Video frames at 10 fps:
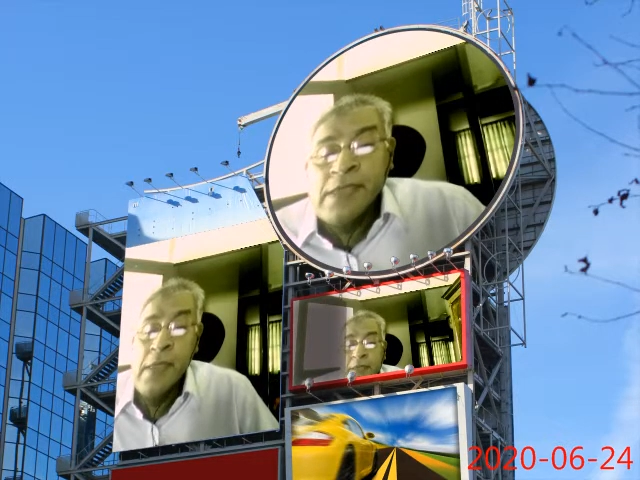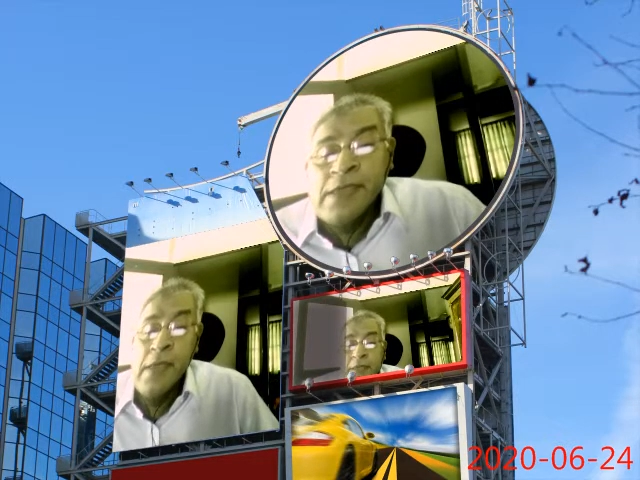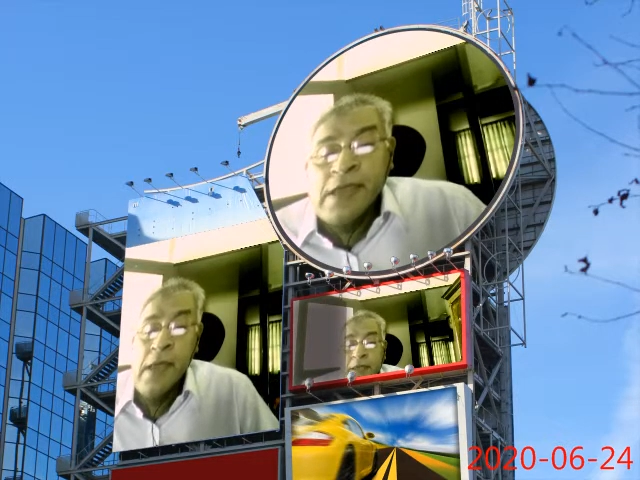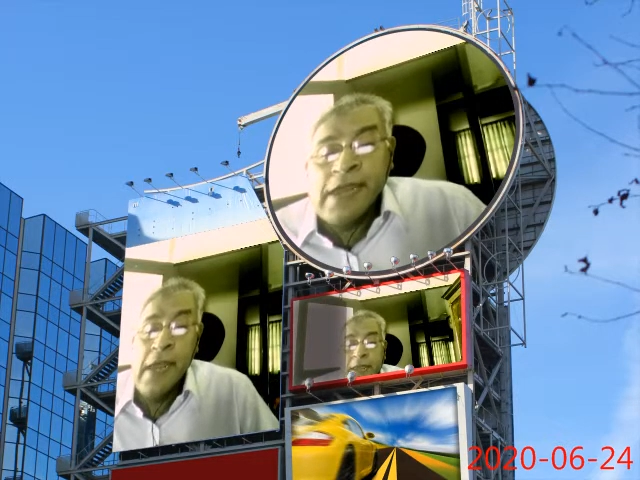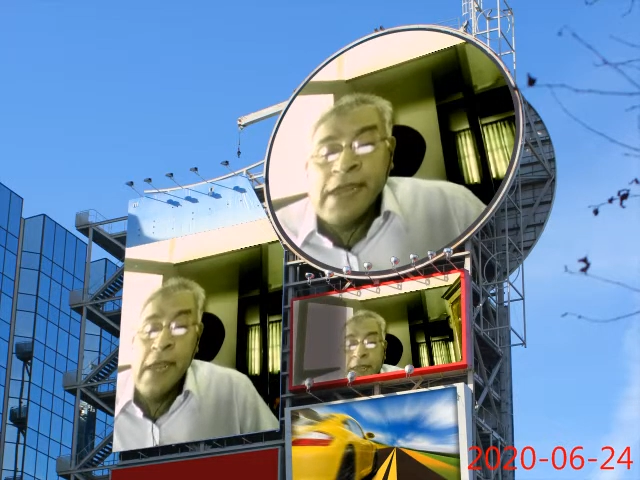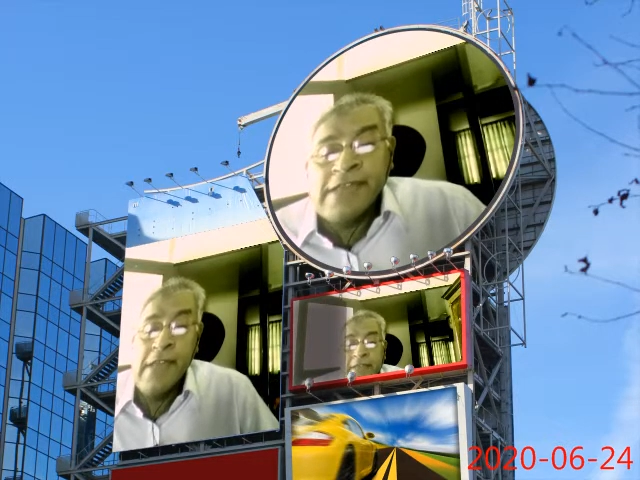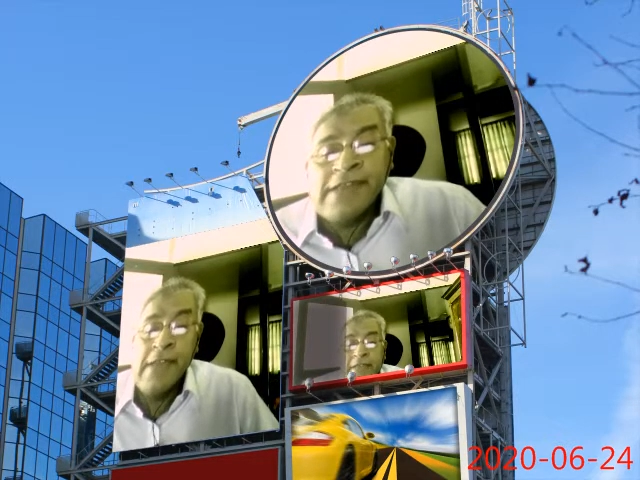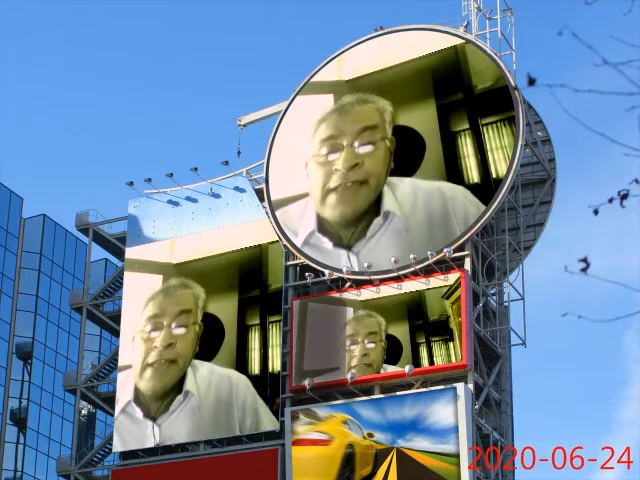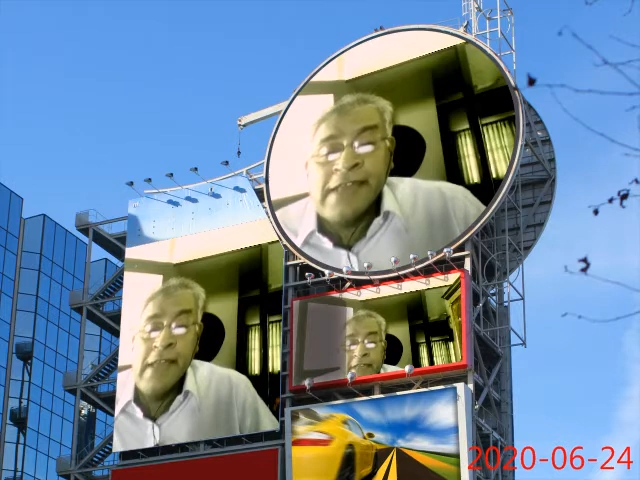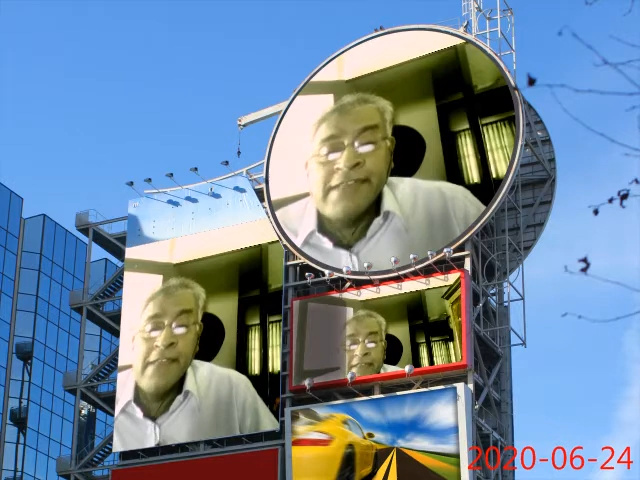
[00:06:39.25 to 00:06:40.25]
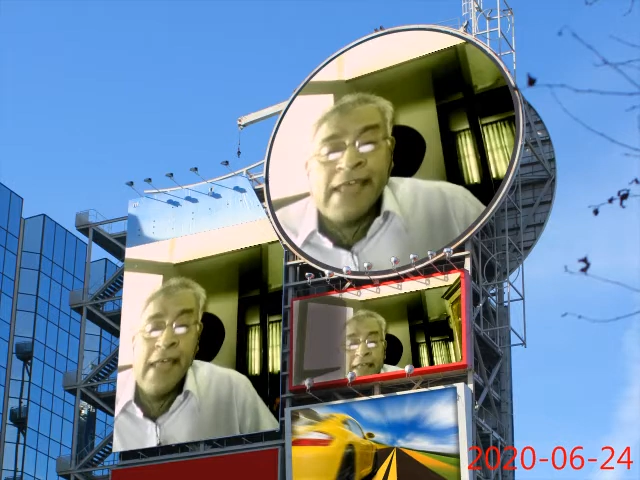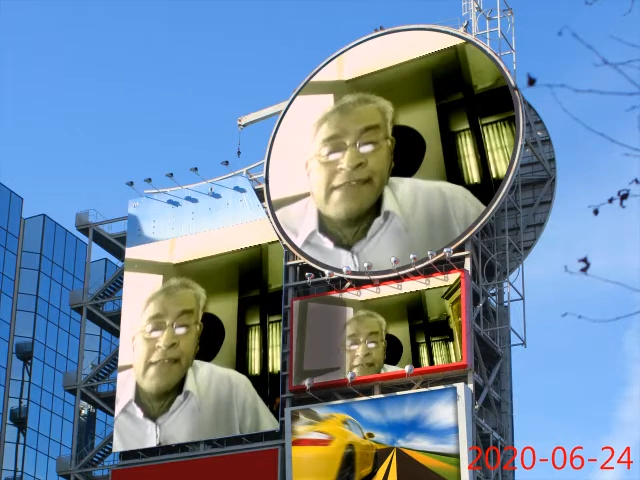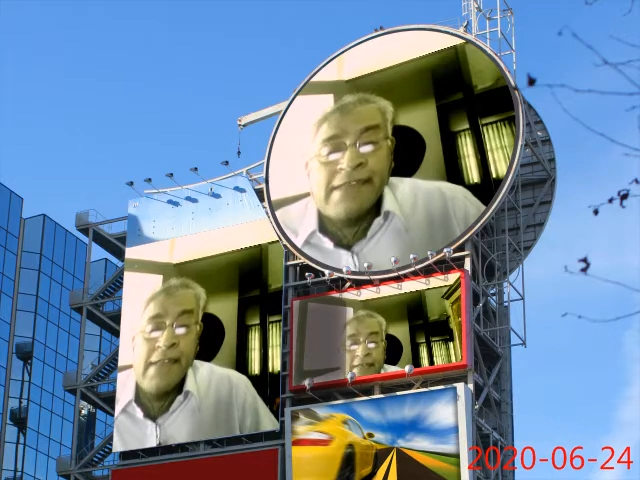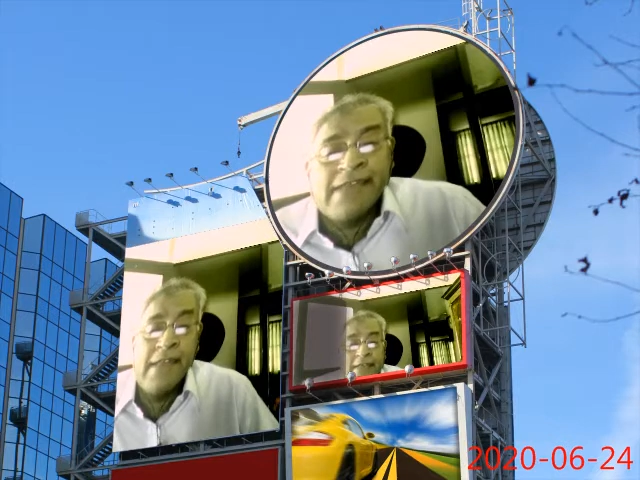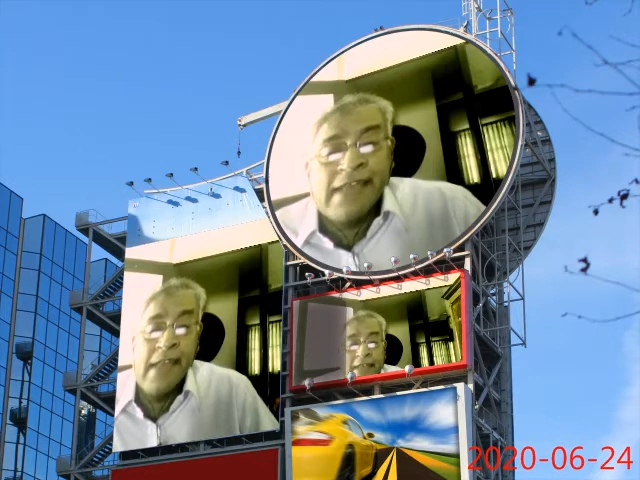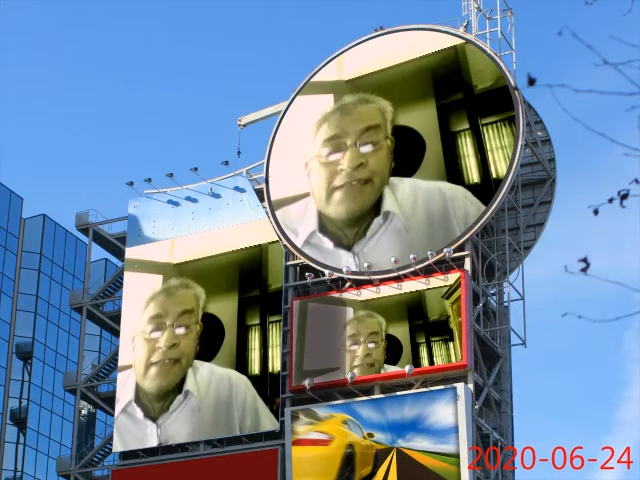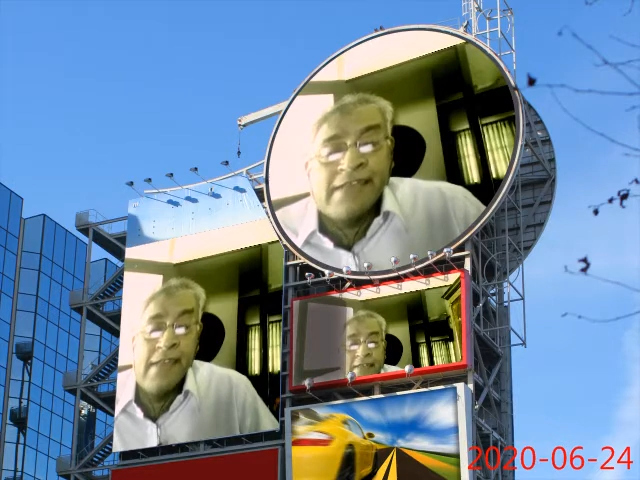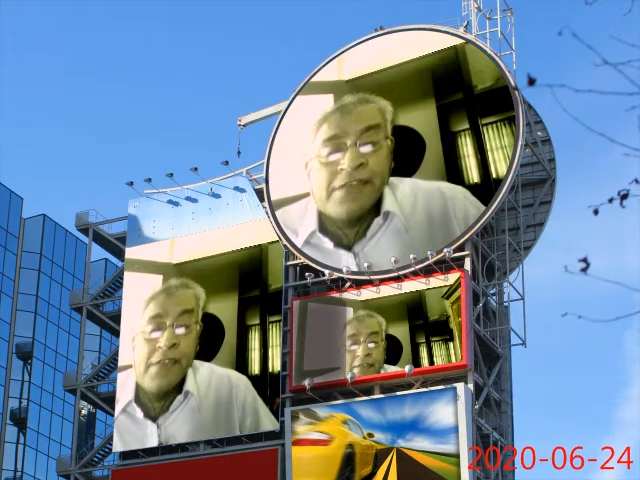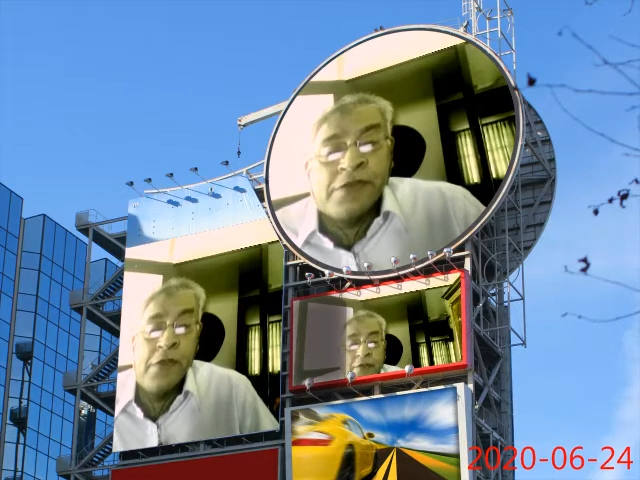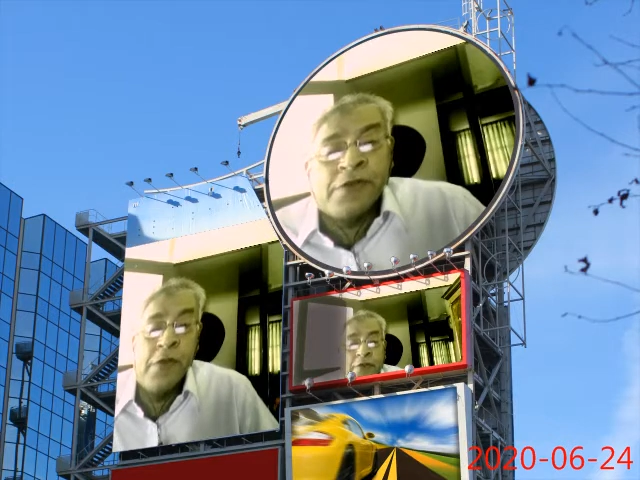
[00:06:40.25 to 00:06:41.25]
Addiction exacts an
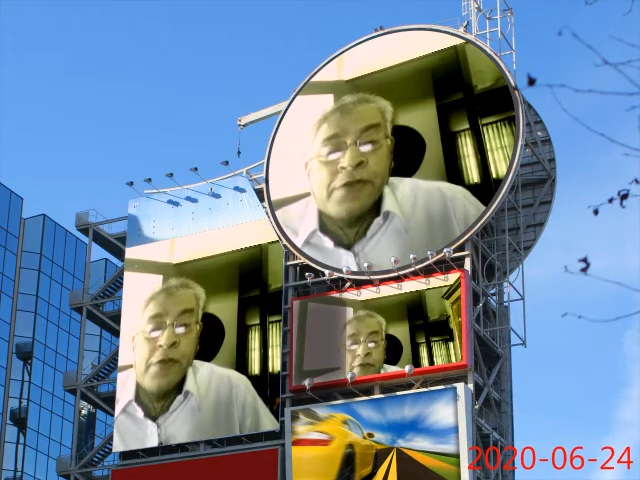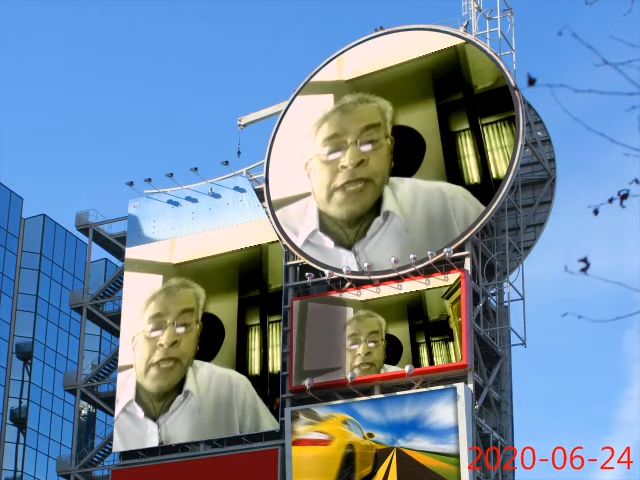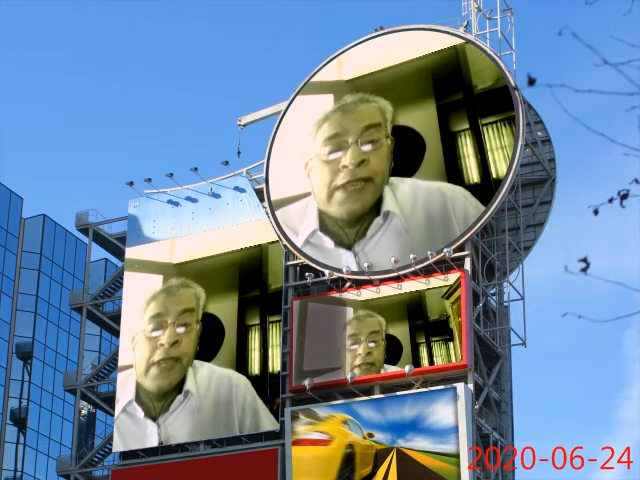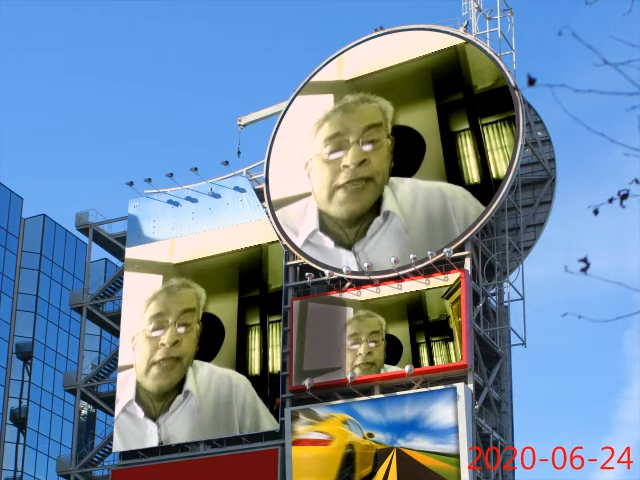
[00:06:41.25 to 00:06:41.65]
astoundingly